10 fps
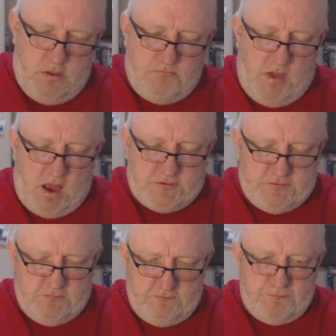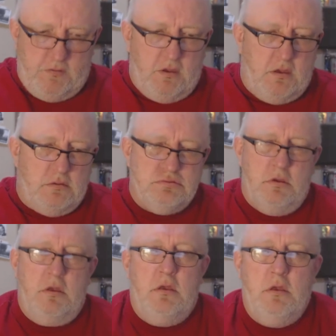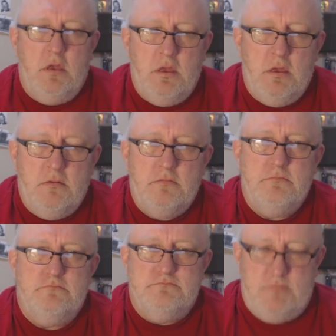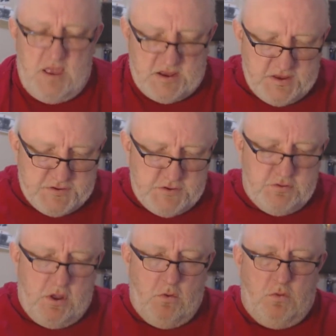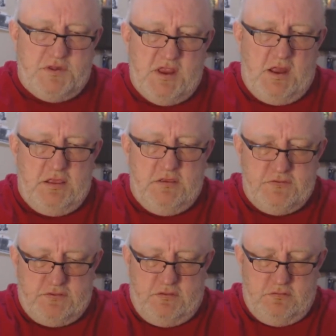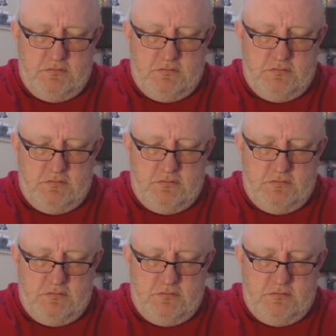a box of I guess you know what that is.